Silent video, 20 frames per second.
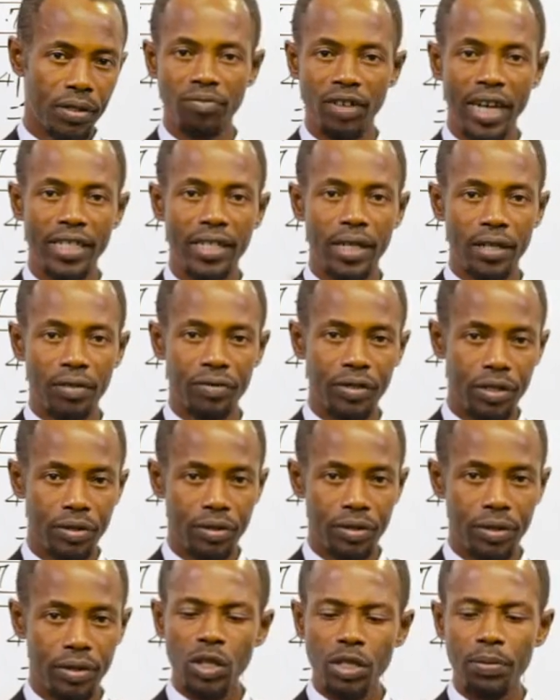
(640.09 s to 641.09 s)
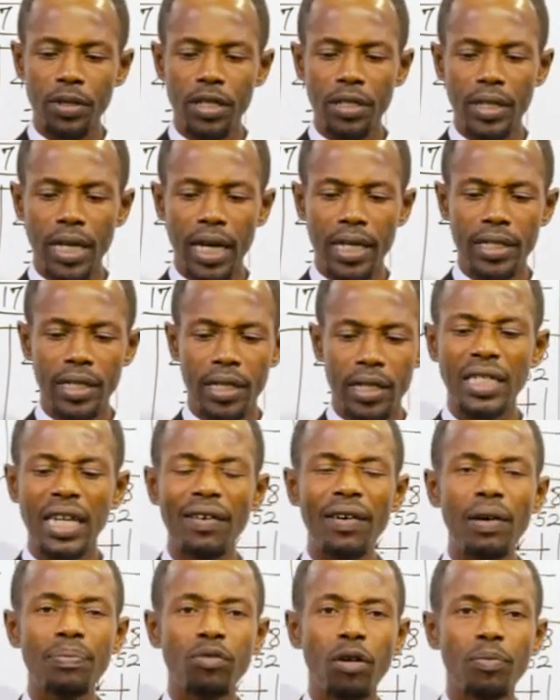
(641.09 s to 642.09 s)
price increase, which means that
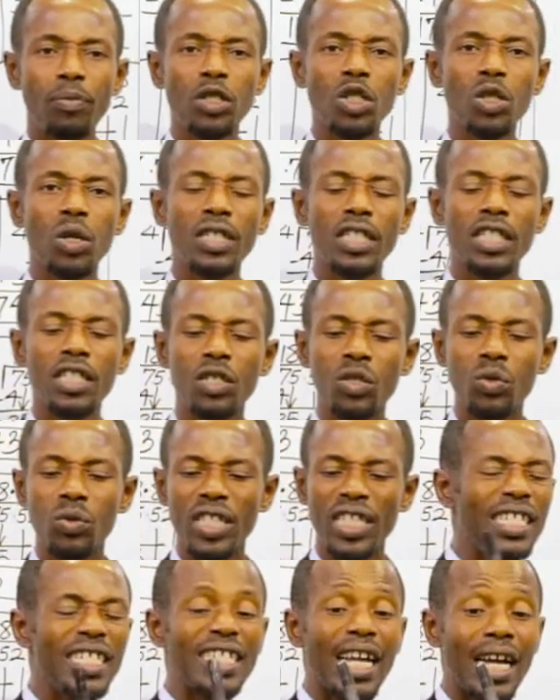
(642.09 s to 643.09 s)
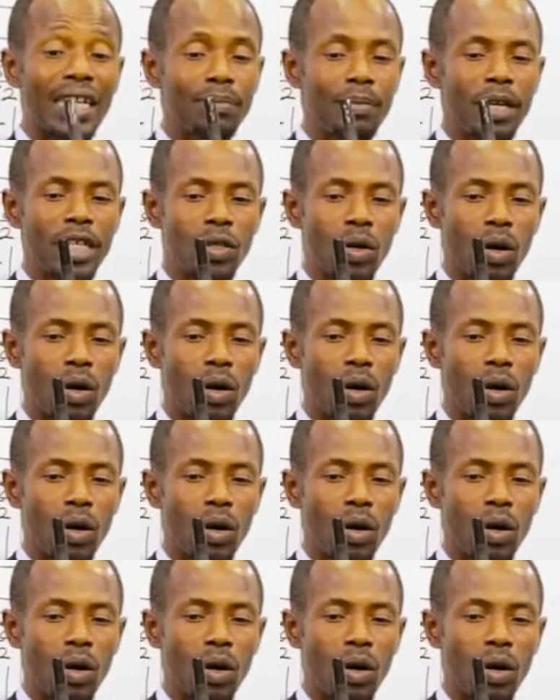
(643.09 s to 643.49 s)
direct proportion deals with inanimate